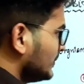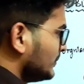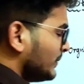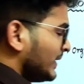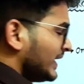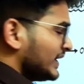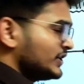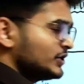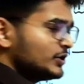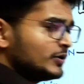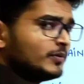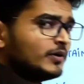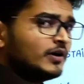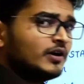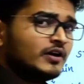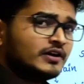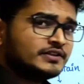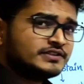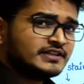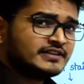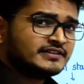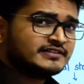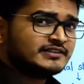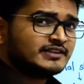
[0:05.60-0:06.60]

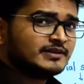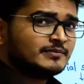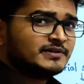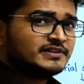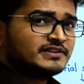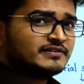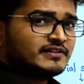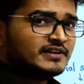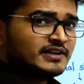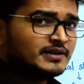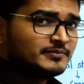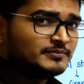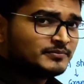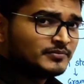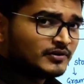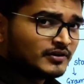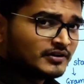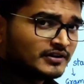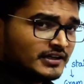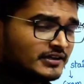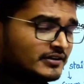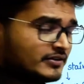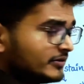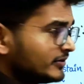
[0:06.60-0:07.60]
Microbiology itself is a very
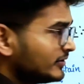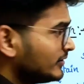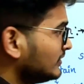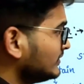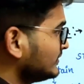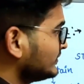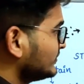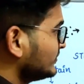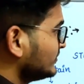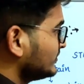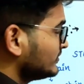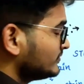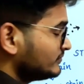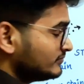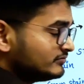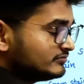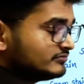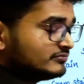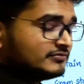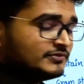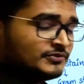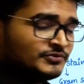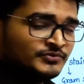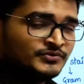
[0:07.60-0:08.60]
important and also
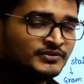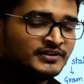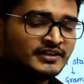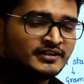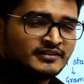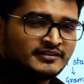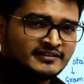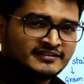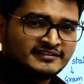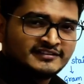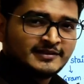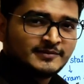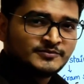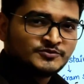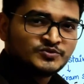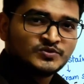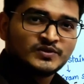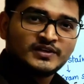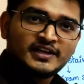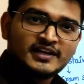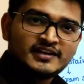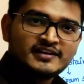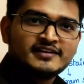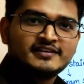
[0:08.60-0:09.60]
very
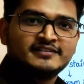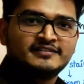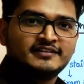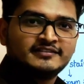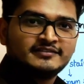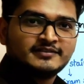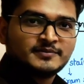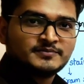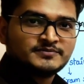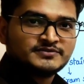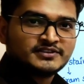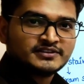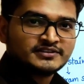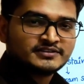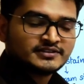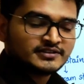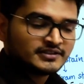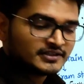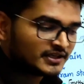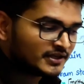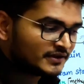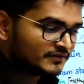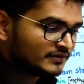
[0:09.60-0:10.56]
conceptual and easy subject.